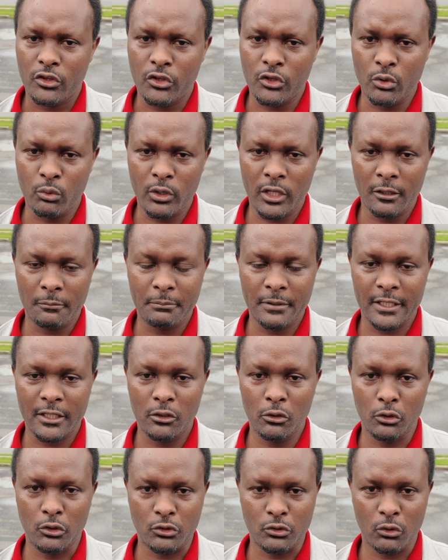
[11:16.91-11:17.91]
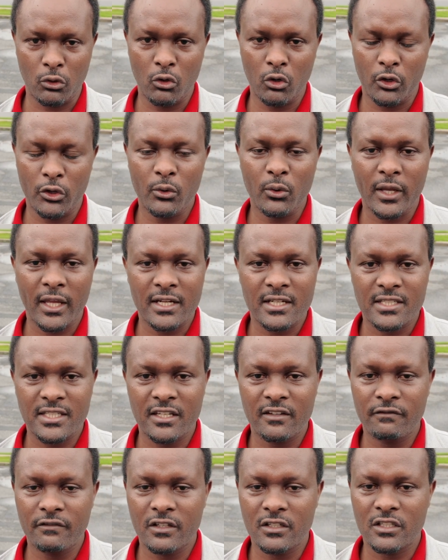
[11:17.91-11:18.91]
you will be good to go. You can
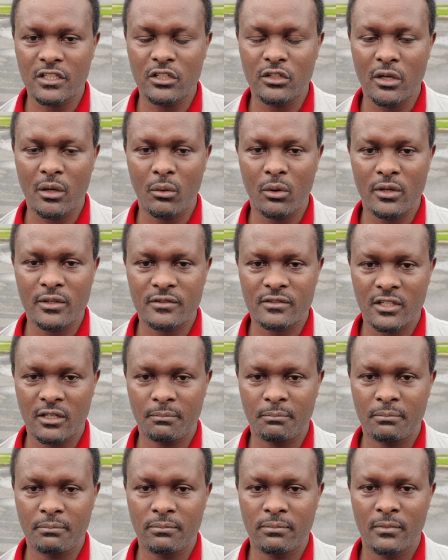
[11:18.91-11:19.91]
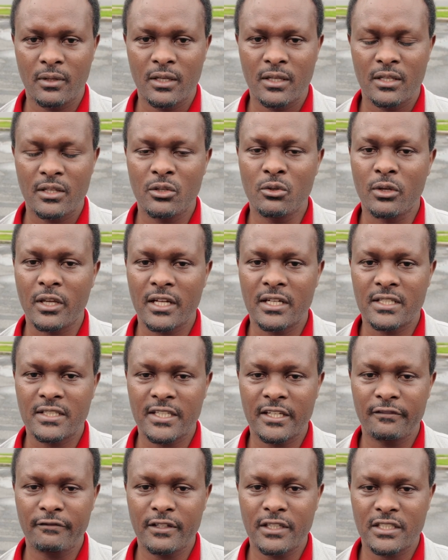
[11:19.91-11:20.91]
save it in your WhatsApp, you can
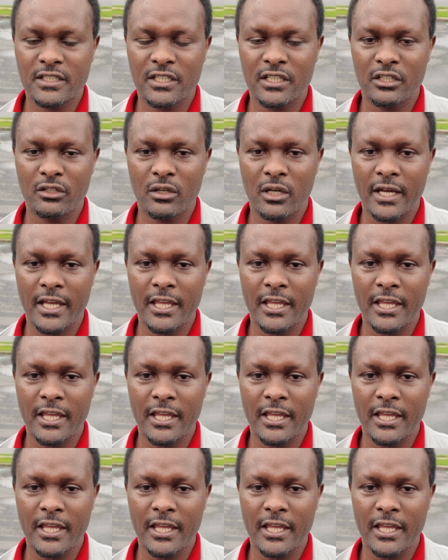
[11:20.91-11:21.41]
save it in your